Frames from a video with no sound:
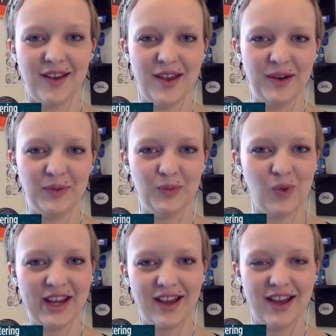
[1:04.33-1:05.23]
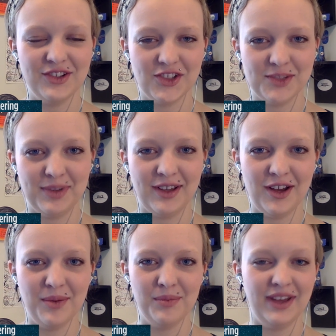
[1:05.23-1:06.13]
and why not just
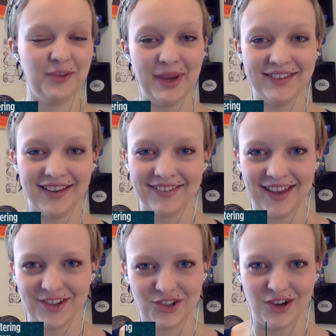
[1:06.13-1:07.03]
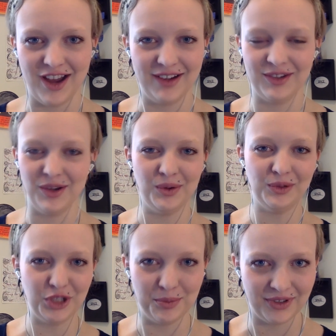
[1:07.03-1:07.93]
become a SpaceX astronaut and go
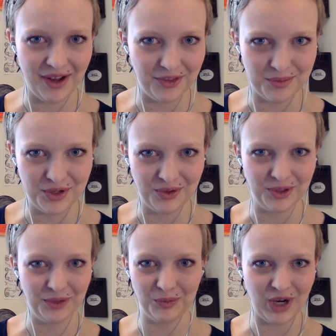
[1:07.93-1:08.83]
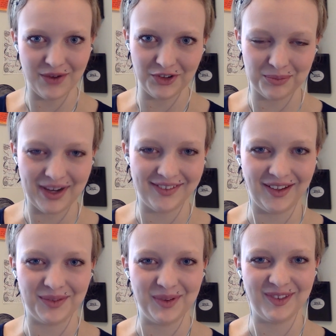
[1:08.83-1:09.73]
loop around the moon or wherever
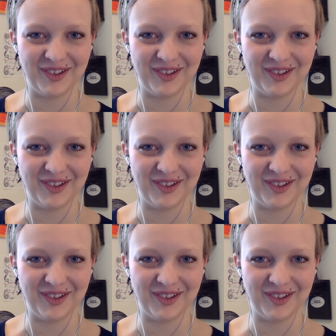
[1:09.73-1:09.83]
SpaceX wants to